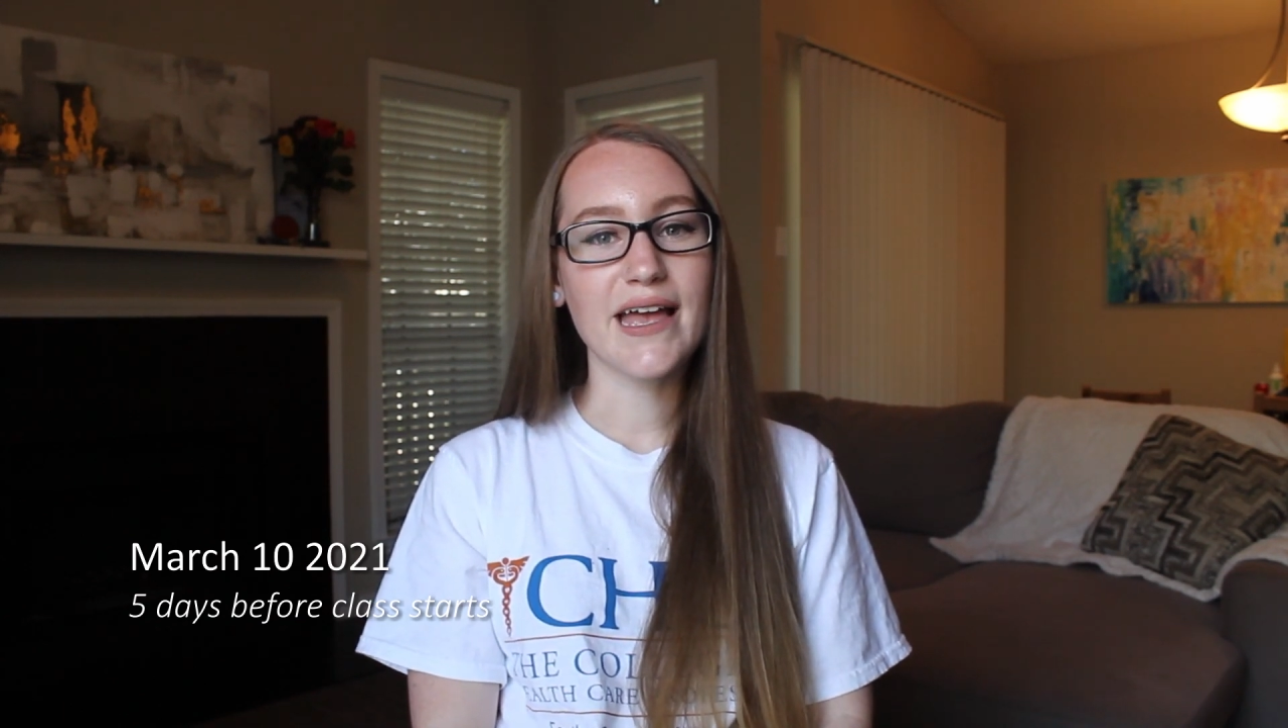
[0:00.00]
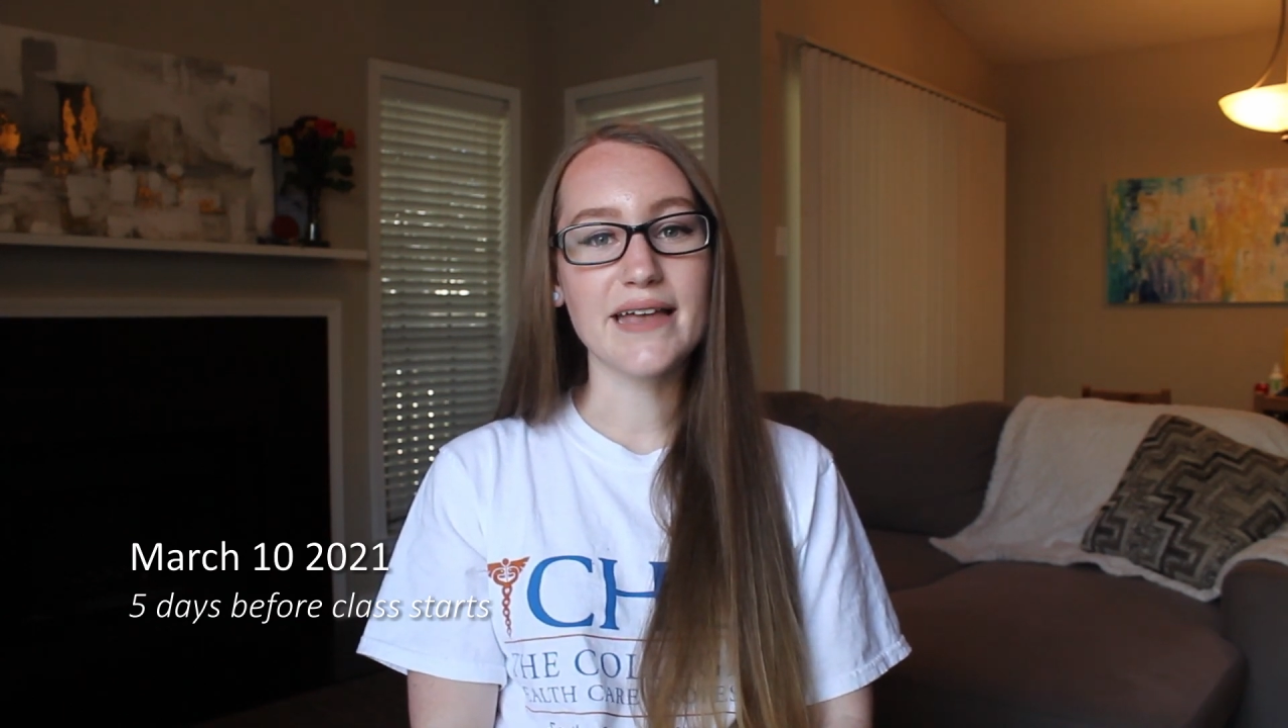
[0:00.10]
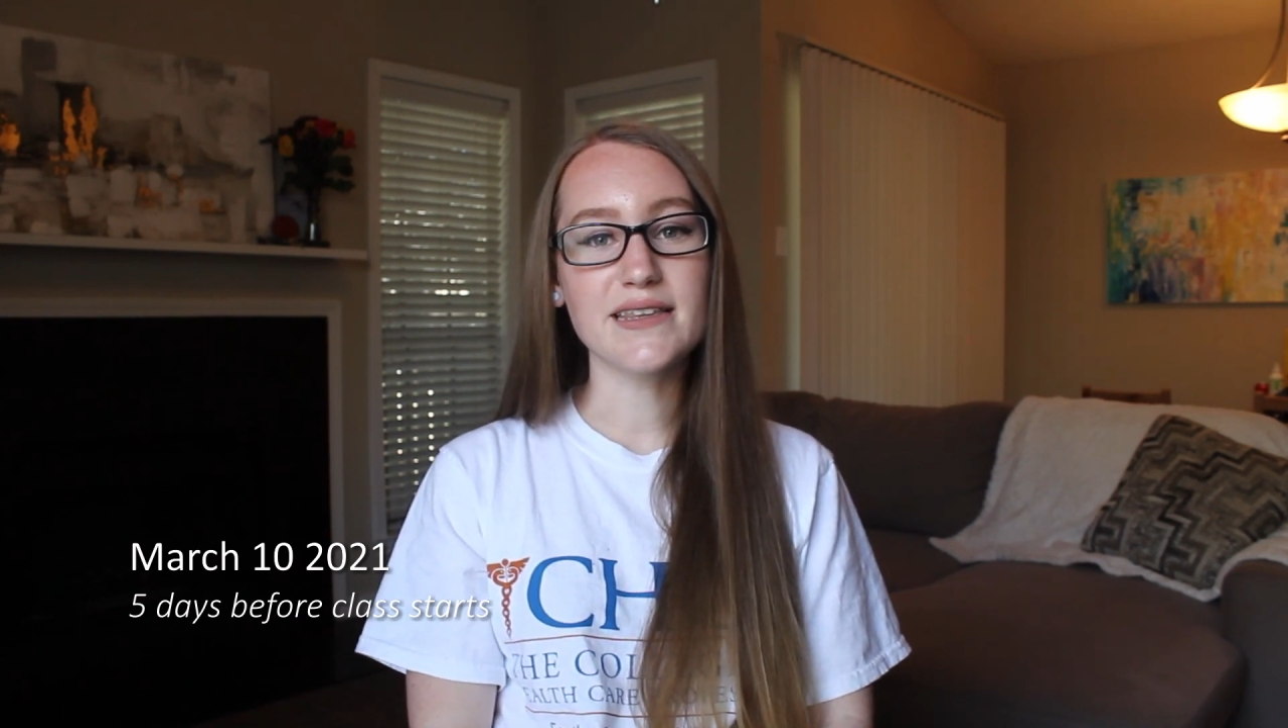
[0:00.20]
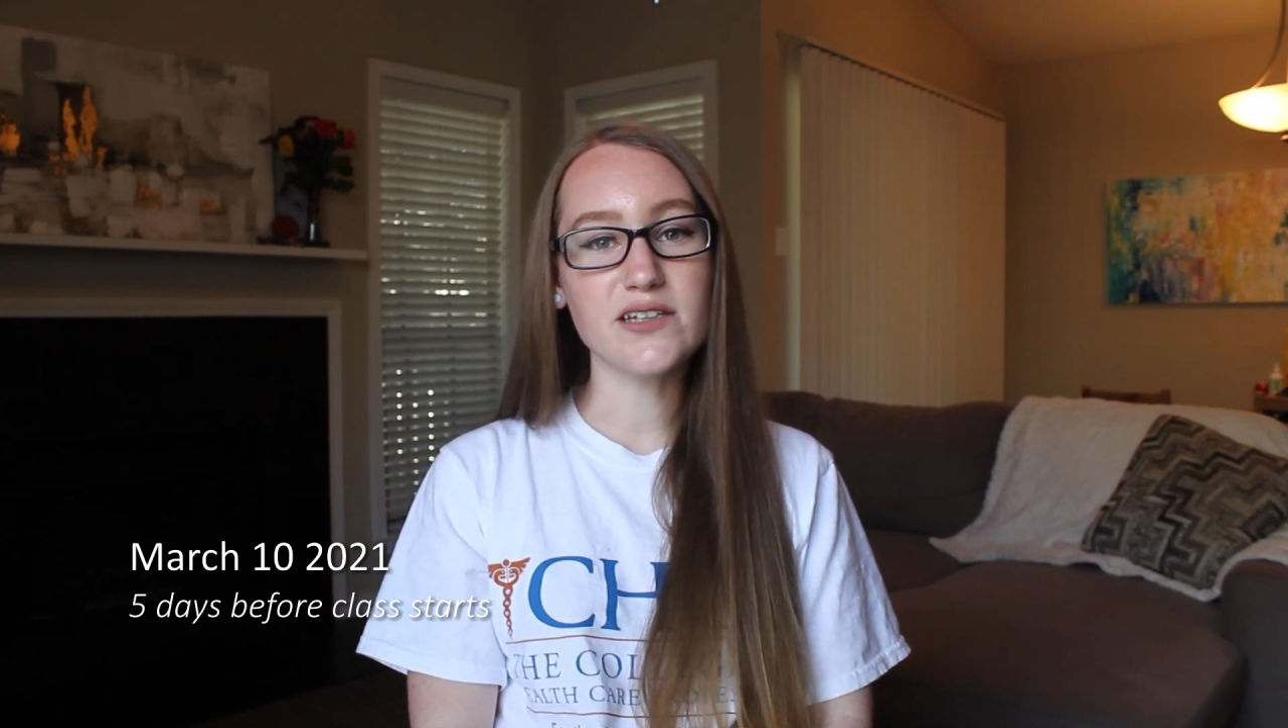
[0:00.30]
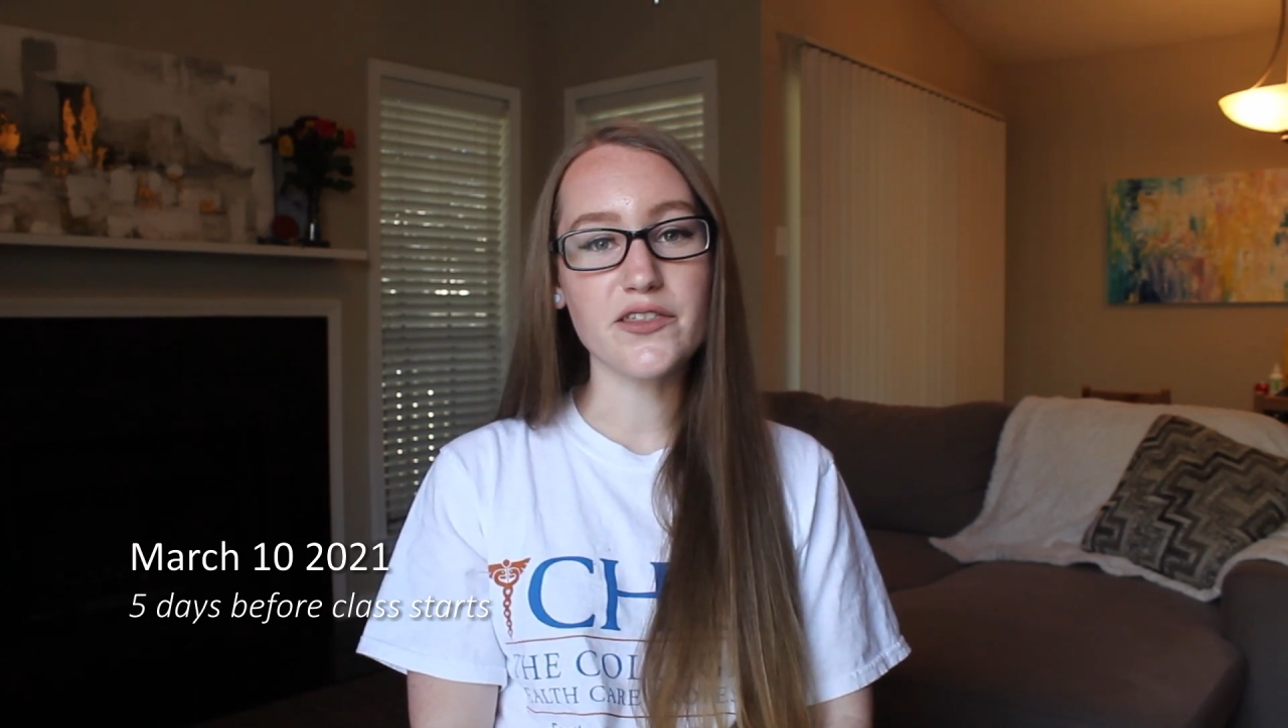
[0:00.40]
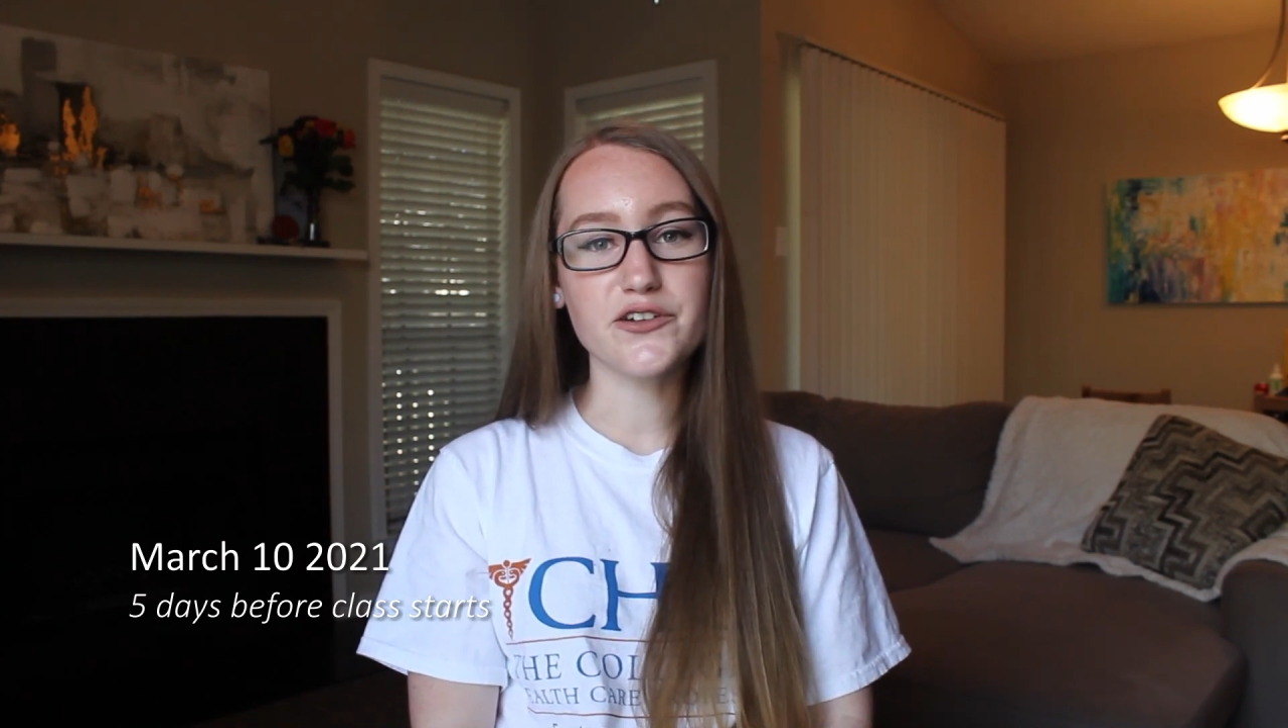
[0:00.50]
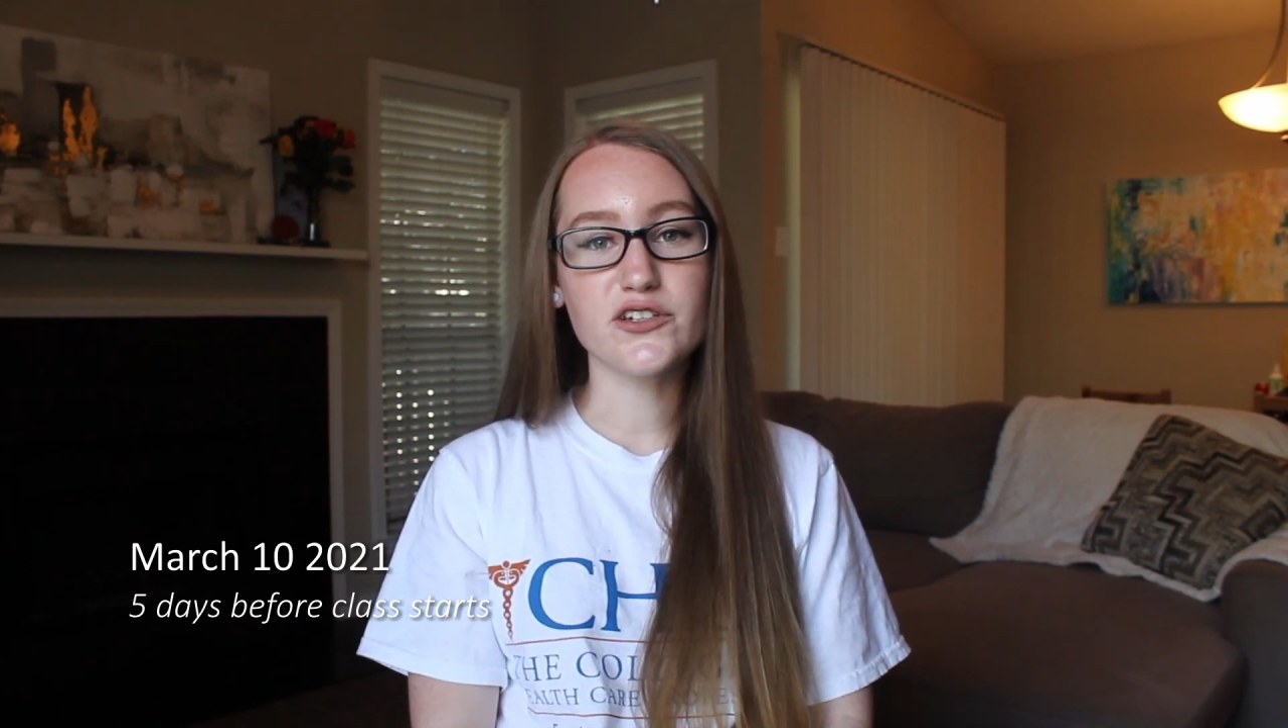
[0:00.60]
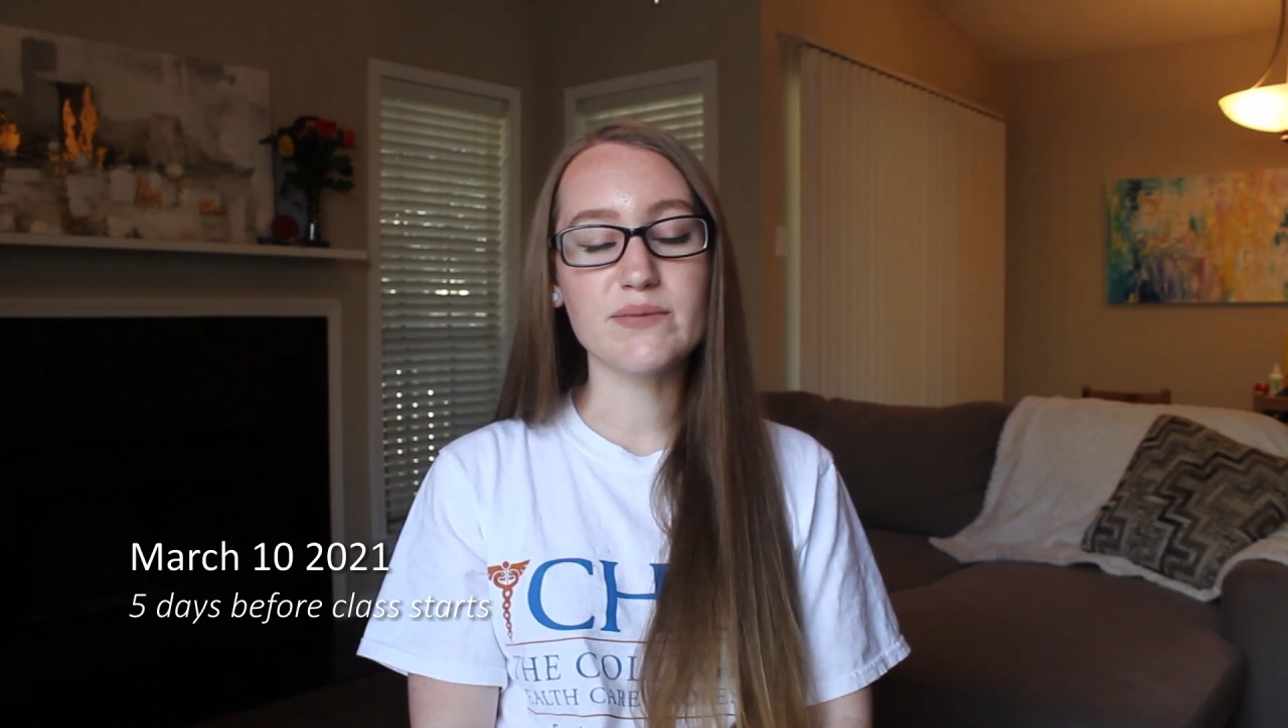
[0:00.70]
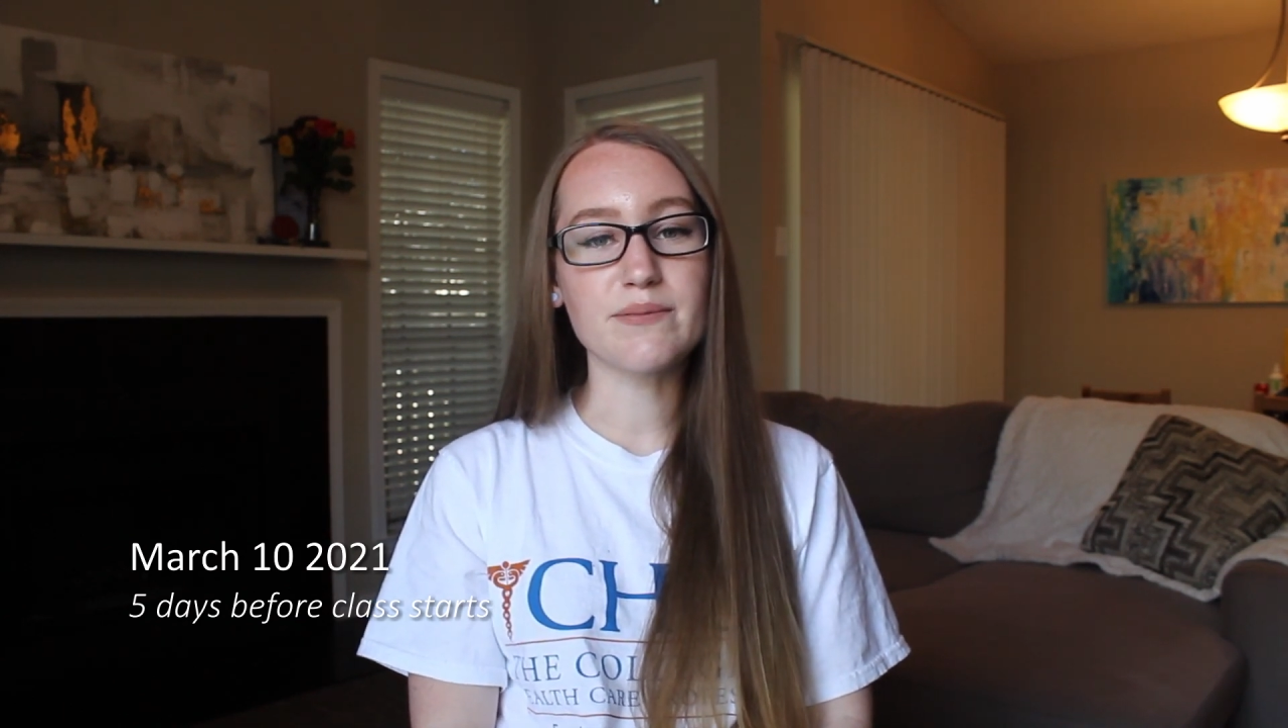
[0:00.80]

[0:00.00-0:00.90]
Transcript: and these other two